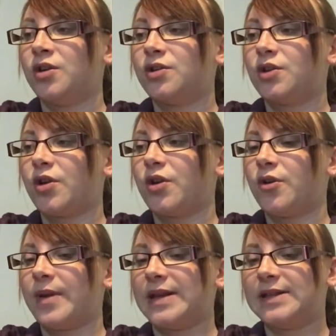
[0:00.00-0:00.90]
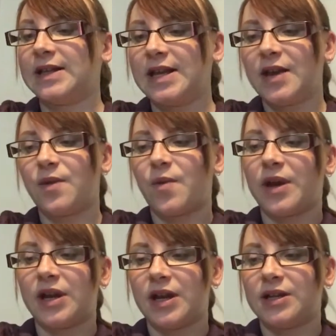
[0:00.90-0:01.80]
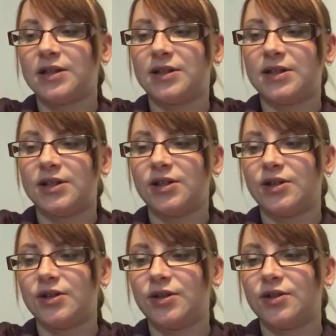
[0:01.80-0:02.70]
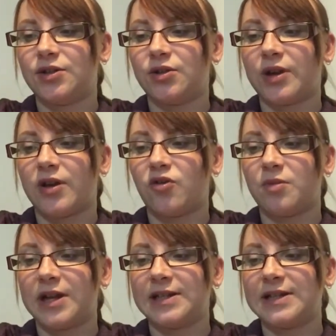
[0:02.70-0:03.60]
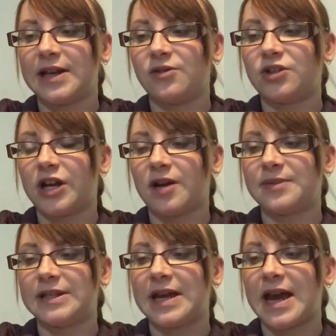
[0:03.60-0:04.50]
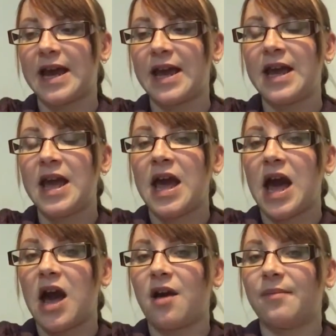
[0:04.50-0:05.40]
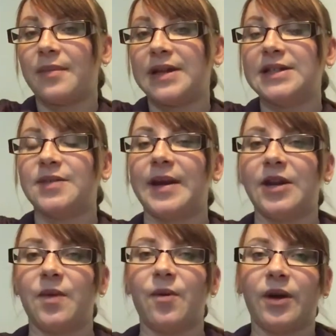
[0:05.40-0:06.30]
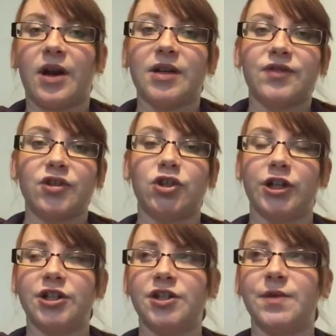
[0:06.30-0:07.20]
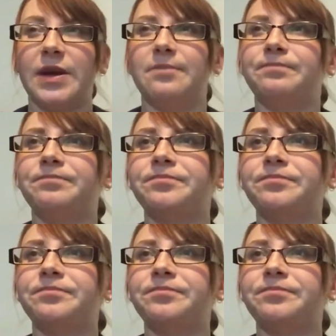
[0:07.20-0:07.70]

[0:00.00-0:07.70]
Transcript: So basically, we went in to do our normal antenatal checkup today, anticipating we were going to ask for a stretch and sweep,